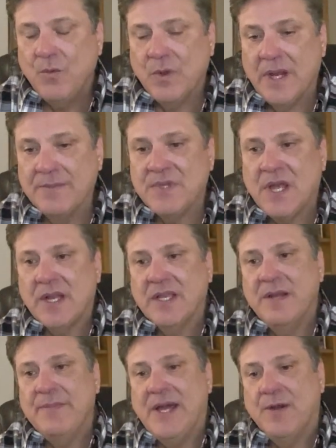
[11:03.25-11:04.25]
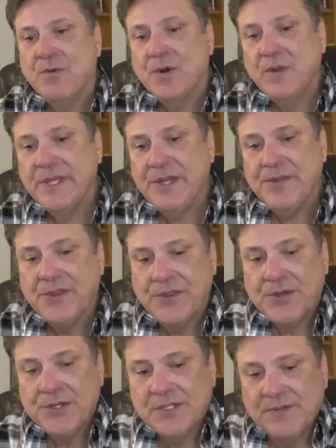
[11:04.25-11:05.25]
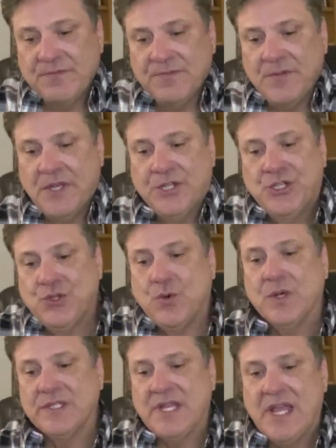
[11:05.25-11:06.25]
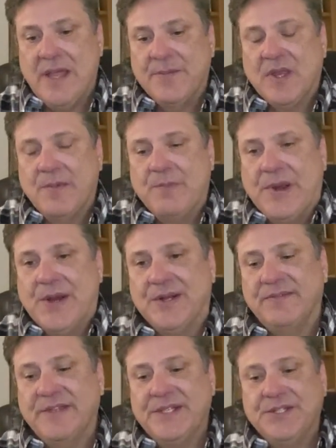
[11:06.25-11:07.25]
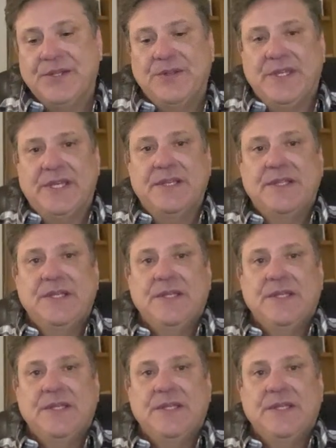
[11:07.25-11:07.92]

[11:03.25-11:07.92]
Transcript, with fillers: What I'm talking about, we're only on the earth a short time comparatively to the